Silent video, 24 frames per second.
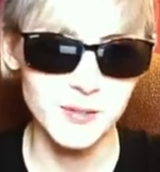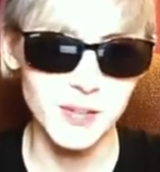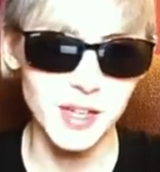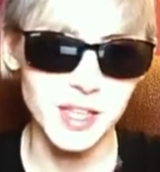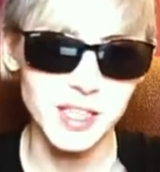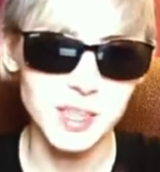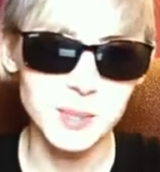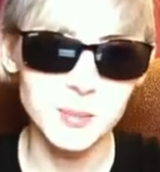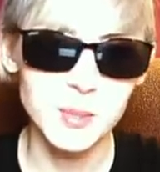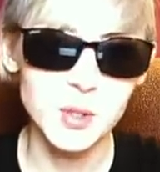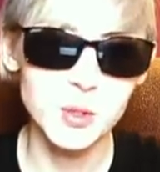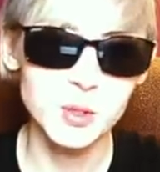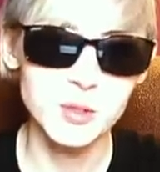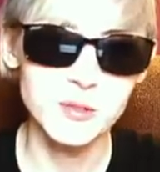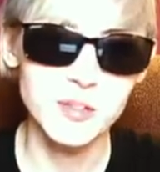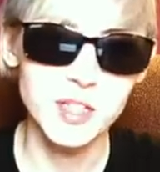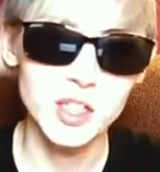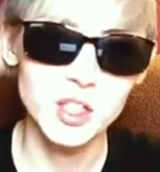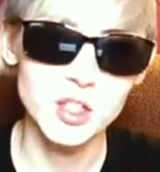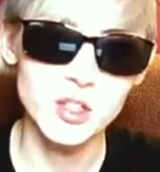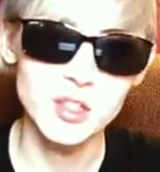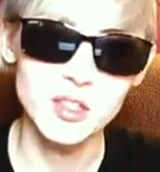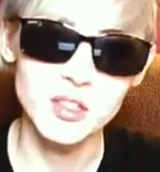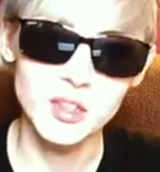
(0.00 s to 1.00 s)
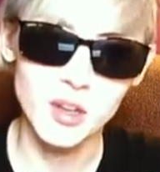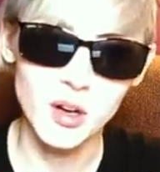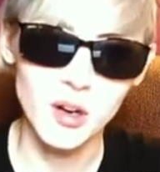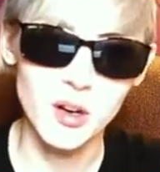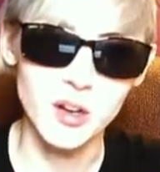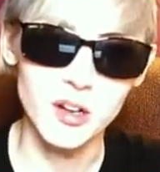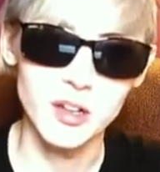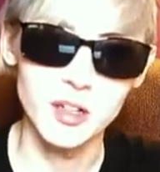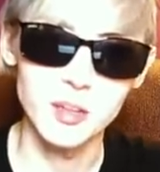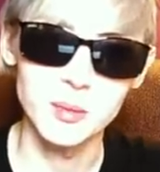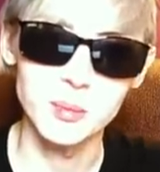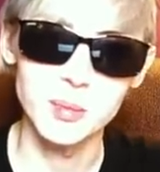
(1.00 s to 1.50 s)
Finding motivation is
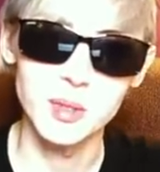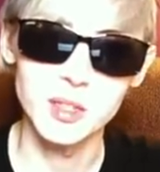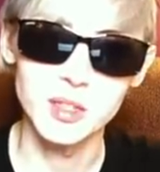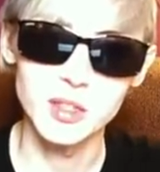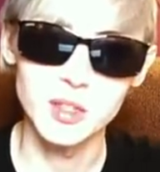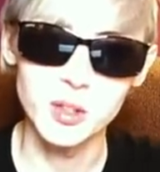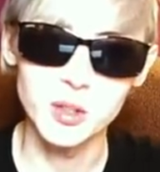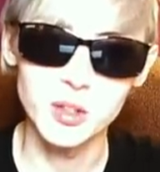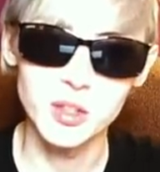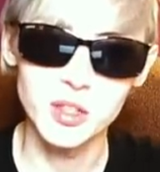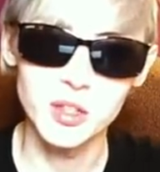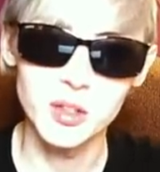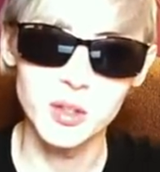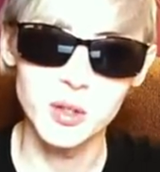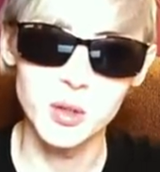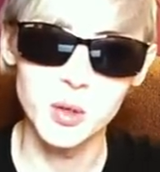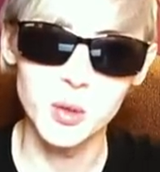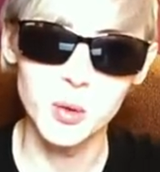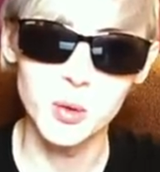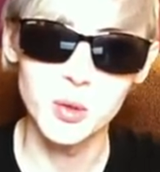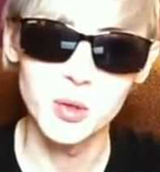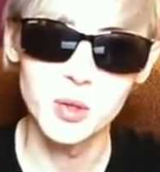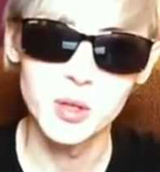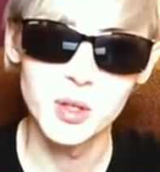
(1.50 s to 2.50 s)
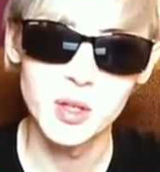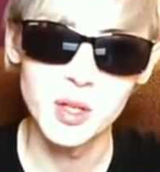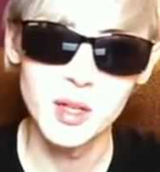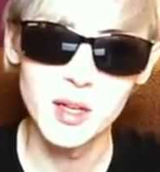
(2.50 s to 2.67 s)
hard, but YOHIO,